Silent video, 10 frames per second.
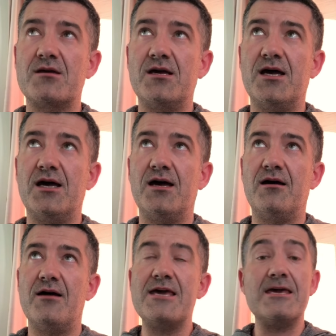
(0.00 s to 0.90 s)

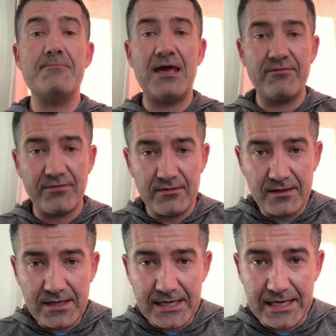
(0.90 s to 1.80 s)
EMF.
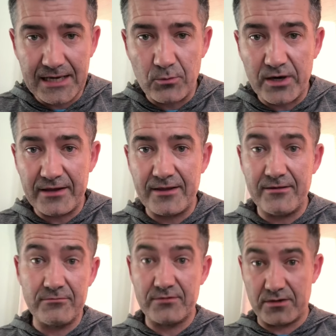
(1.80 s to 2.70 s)
One
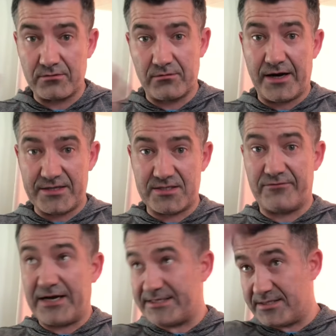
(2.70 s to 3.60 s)
of the greatest
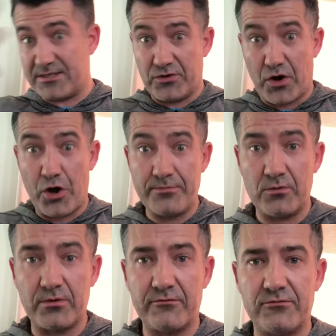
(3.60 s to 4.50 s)
devices in your home that
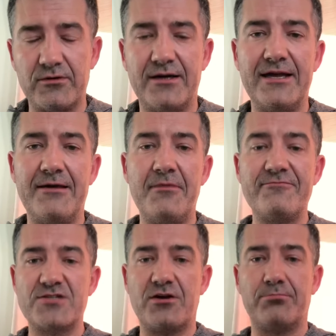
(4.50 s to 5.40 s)
will give a lot of
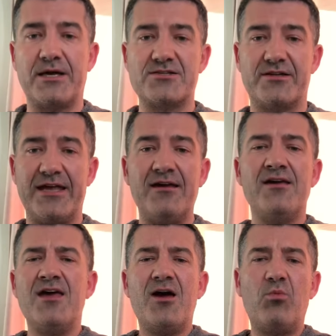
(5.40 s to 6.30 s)
EMF, so you can place on there.
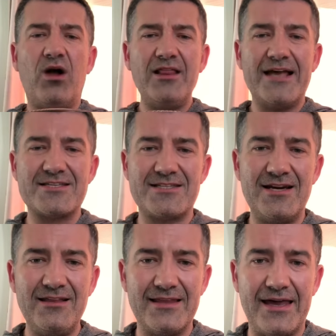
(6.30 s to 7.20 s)
And while that's
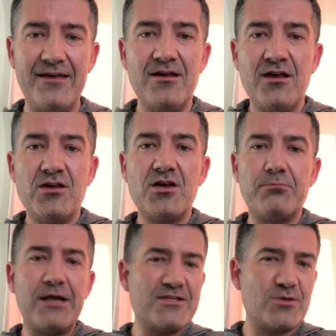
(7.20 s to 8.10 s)
sitting there, you
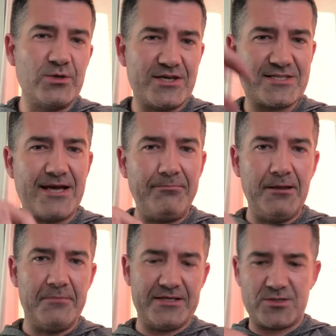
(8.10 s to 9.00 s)
can place all your
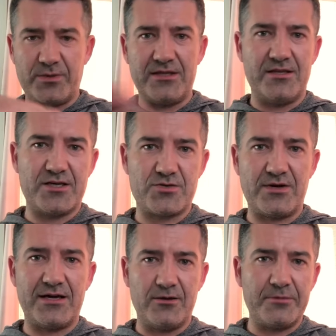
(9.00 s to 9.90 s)
supplements within this
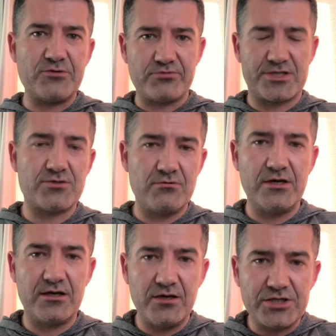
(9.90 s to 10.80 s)
ring, and it'll be
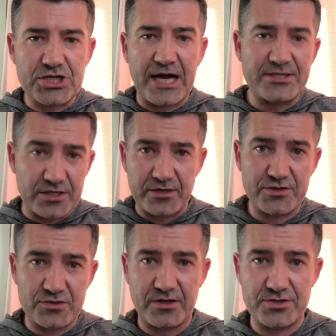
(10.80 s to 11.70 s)
charging and
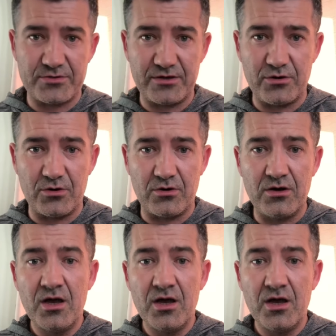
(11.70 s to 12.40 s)
structuring your